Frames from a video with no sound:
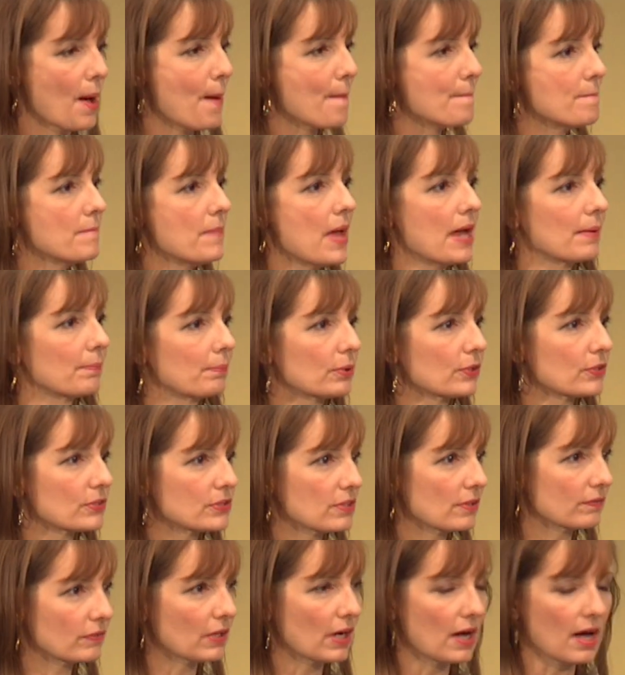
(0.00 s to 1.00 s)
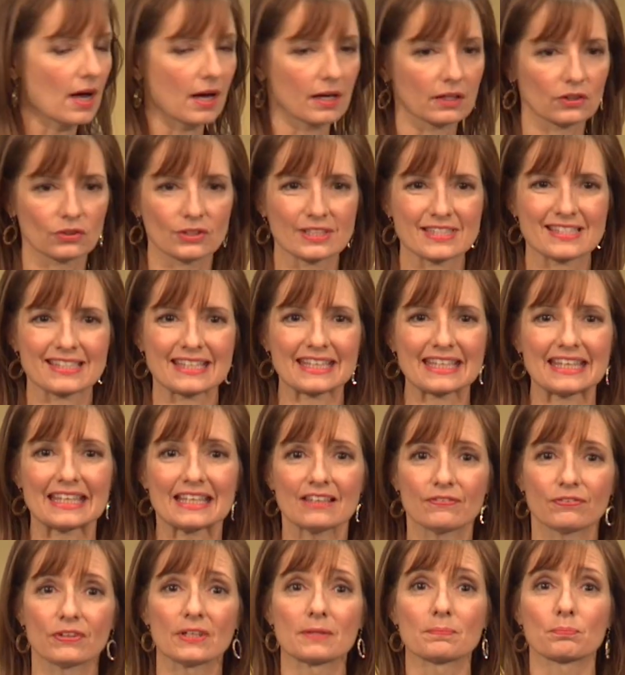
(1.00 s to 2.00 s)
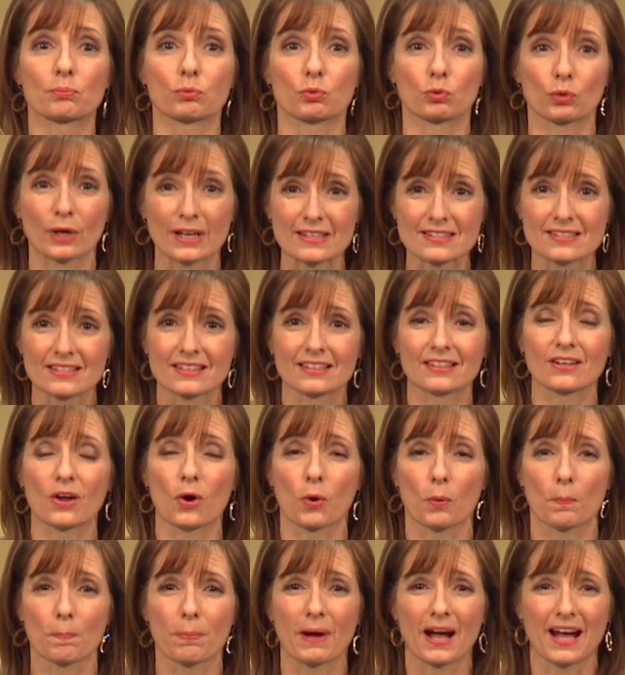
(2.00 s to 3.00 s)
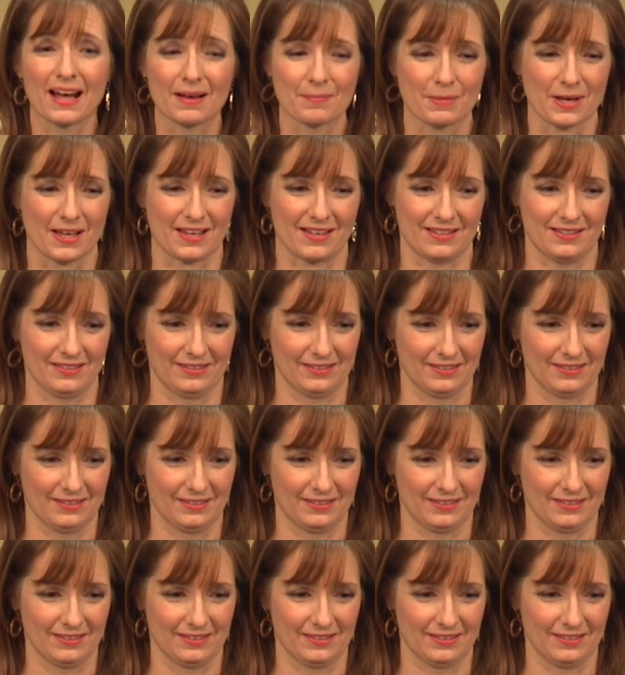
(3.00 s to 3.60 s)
members of Congress, even President Obama.